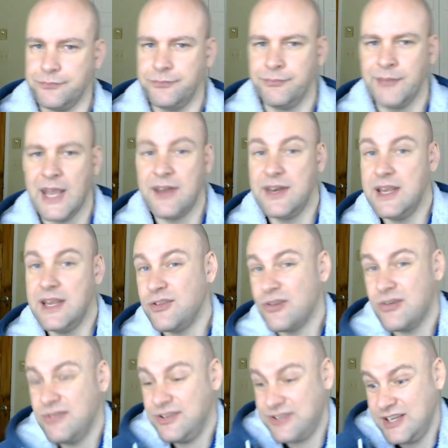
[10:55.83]
And neither
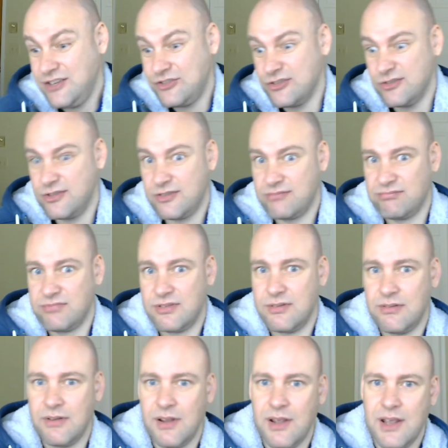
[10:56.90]
are the teachers.
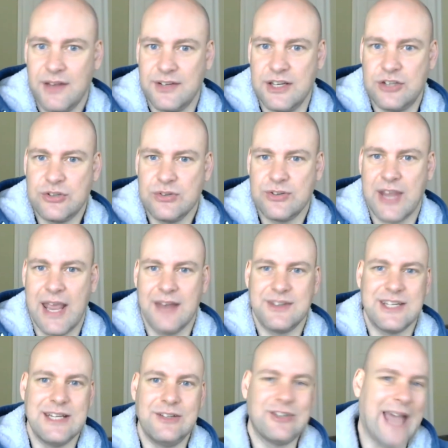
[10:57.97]
Teachers can't
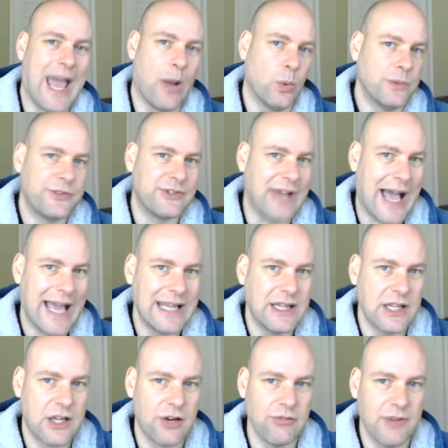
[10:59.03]
teach outside the
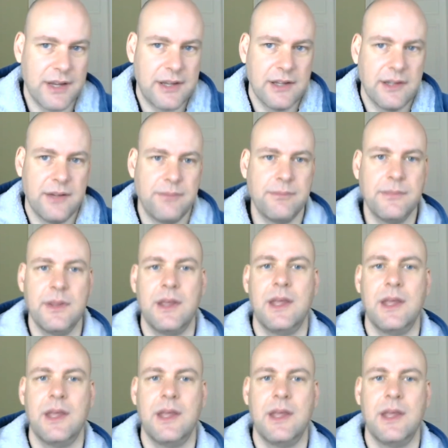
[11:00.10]
curriculum.